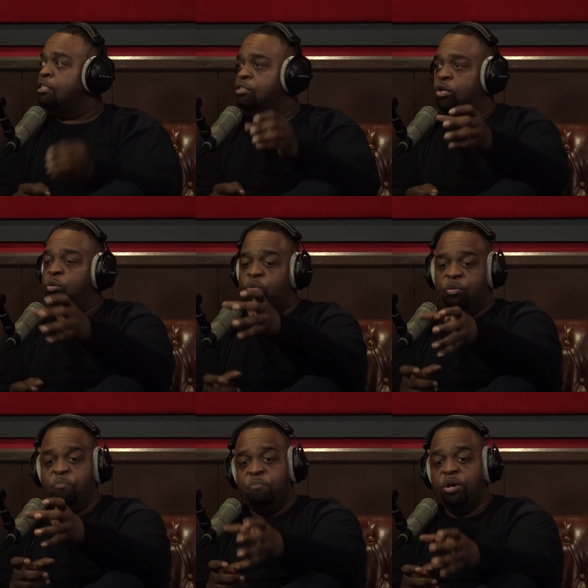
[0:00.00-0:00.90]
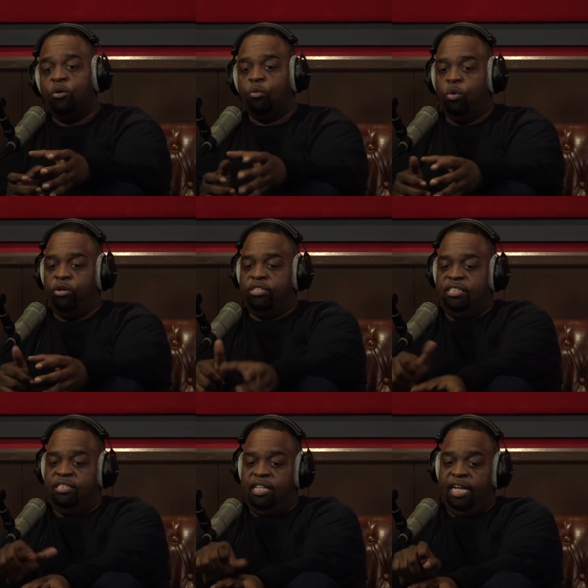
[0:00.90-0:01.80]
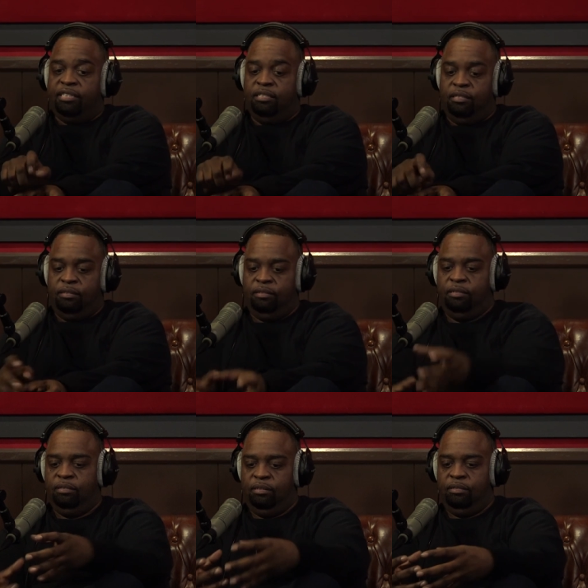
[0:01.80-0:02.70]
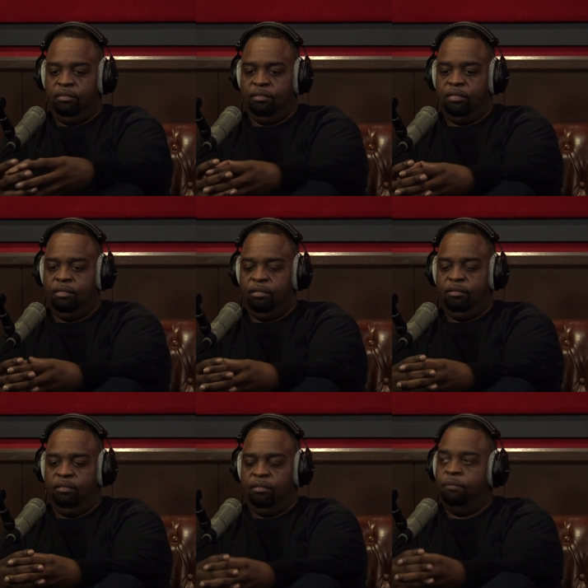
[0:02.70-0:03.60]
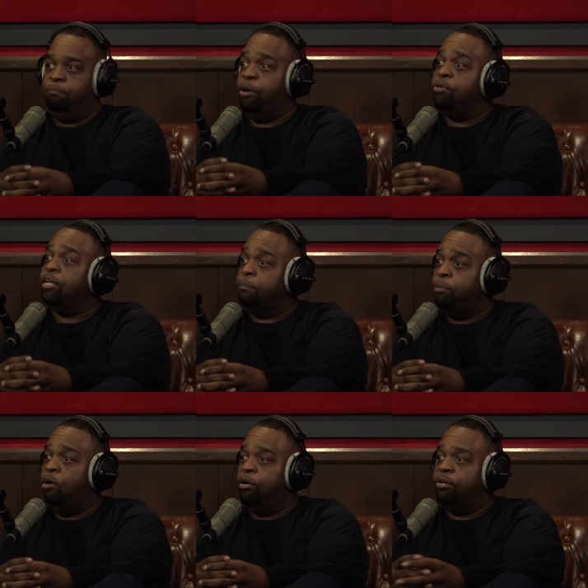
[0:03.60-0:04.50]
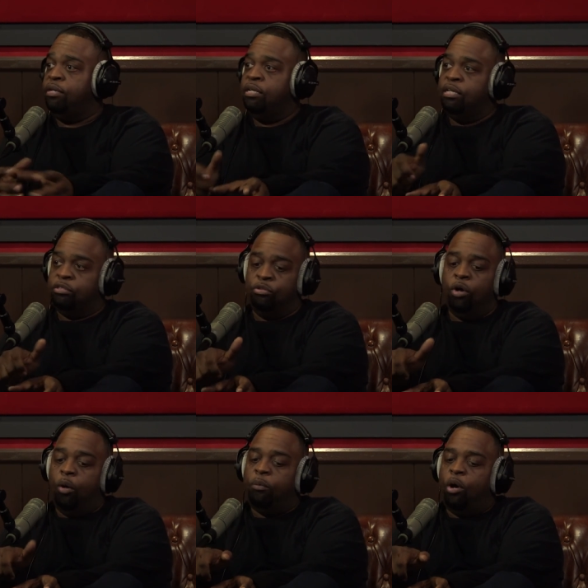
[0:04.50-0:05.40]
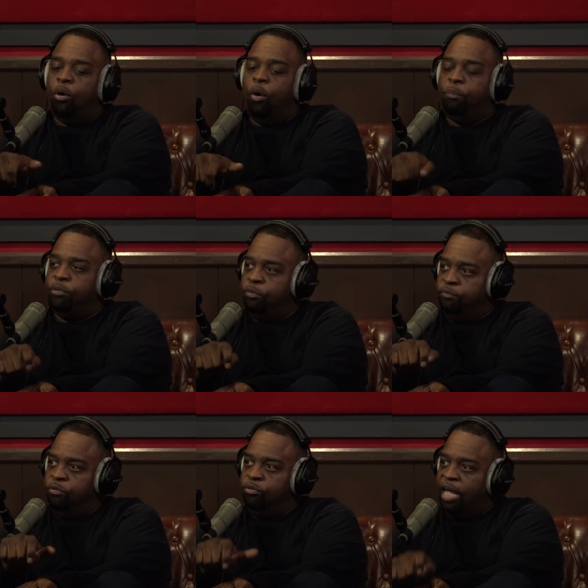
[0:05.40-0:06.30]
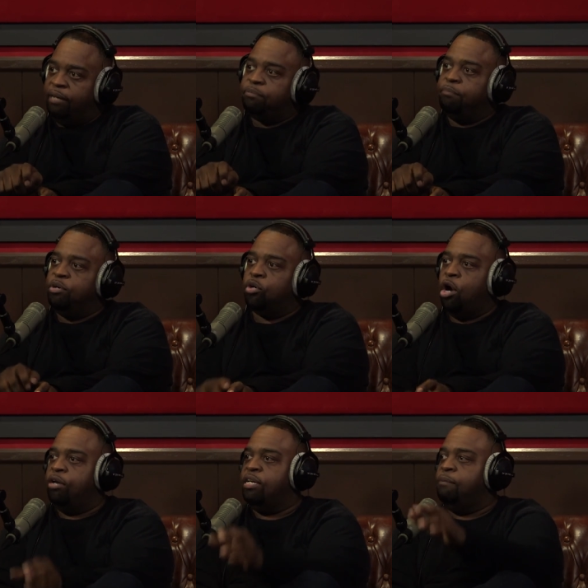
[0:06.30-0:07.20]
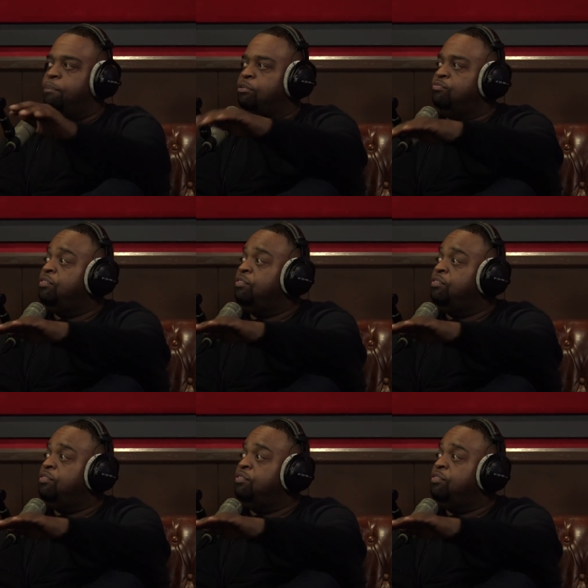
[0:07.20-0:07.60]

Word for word: So the milk works as like the the the burning part. So you hope, hope you, you light up the milk carton and it burns